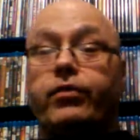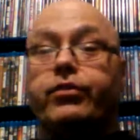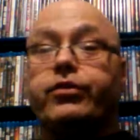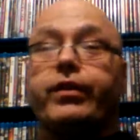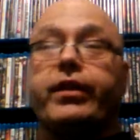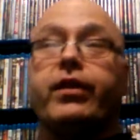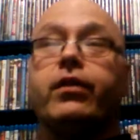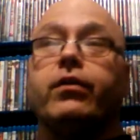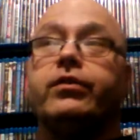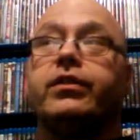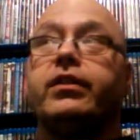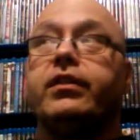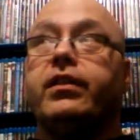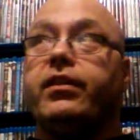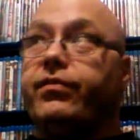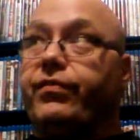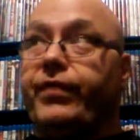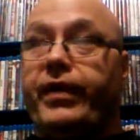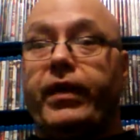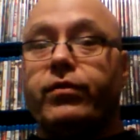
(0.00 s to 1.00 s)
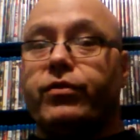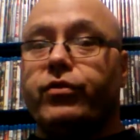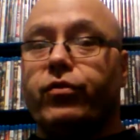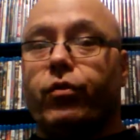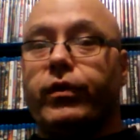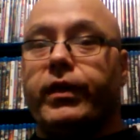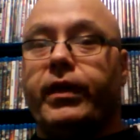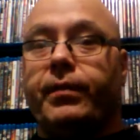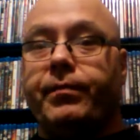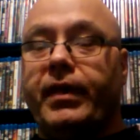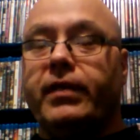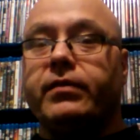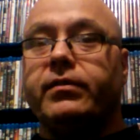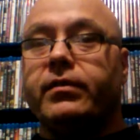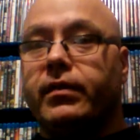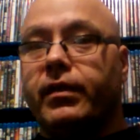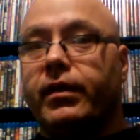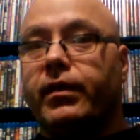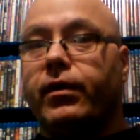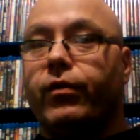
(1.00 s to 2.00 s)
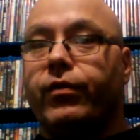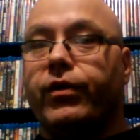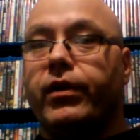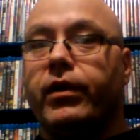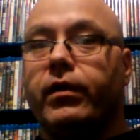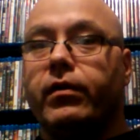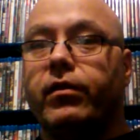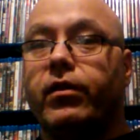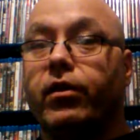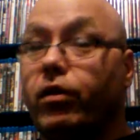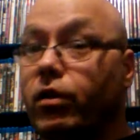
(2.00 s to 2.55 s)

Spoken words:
So he goes into this video store and he meets the